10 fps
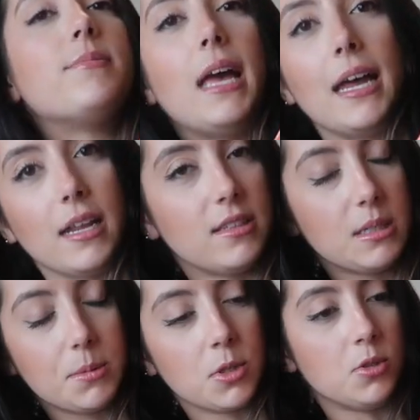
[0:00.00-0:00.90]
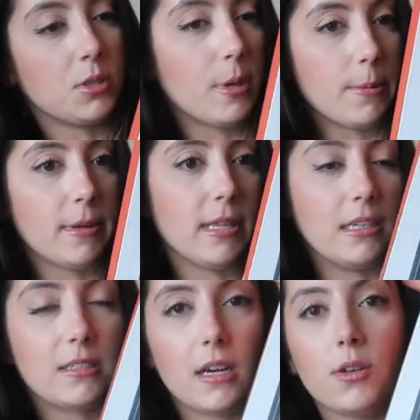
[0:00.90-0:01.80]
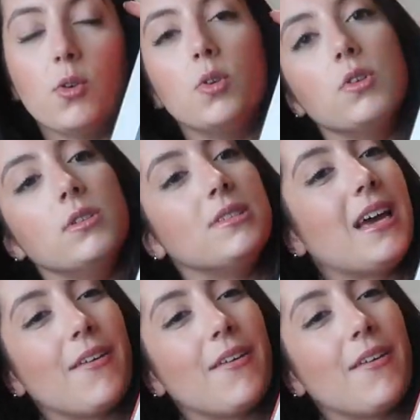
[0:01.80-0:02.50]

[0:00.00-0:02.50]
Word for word: had some in our old apartment they just gotten old